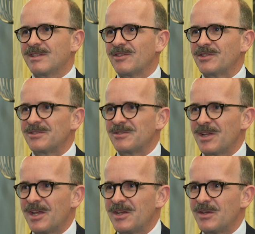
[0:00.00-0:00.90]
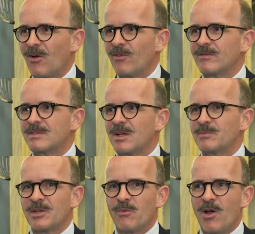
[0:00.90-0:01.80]
discussion today on
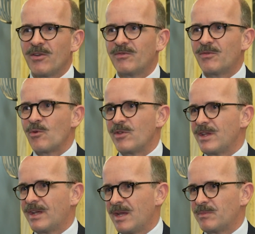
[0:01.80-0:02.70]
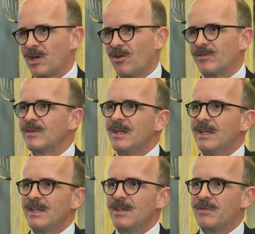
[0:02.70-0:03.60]
subject one for the Cape Town
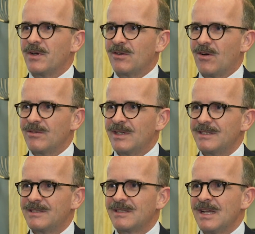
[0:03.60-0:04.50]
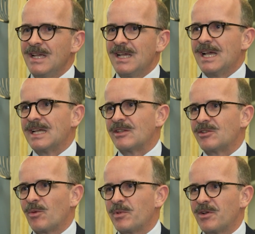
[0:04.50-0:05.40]
IFA Congress.
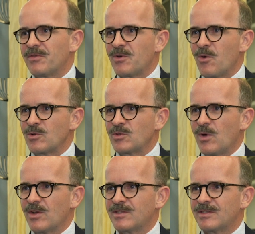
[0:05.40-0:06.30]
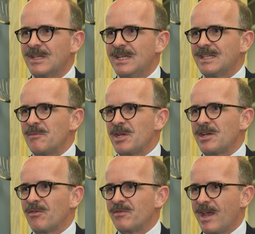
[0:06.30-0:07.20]
The topic, of course, was the
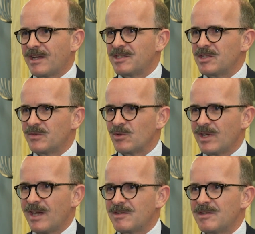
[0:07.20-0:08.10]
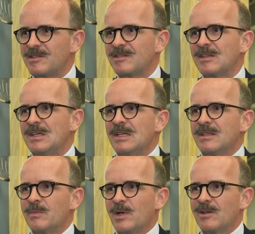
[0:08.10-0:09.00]
meaning of nexus for taxes,
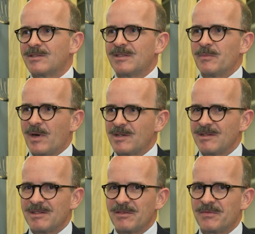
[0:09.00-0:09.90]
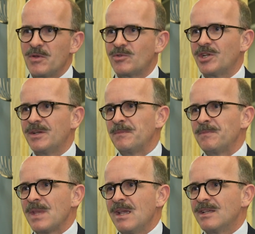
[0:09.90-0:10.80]
the past, the present and the future.
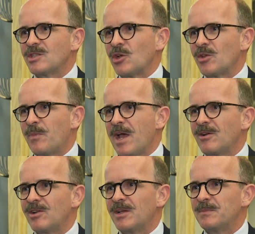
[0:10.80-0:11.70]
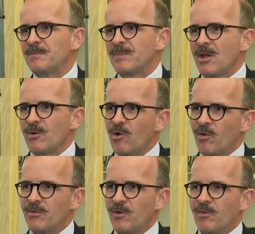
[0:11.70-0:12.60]
So the panel
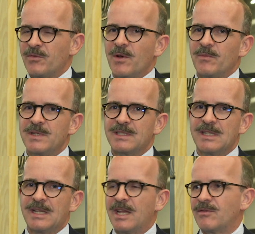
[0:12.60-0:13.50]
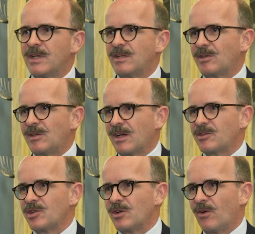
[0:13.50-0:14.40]
obviously gave an
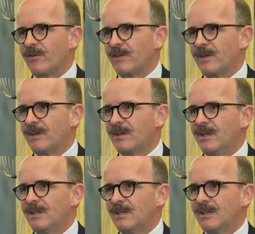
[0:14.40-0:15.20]
introduction on the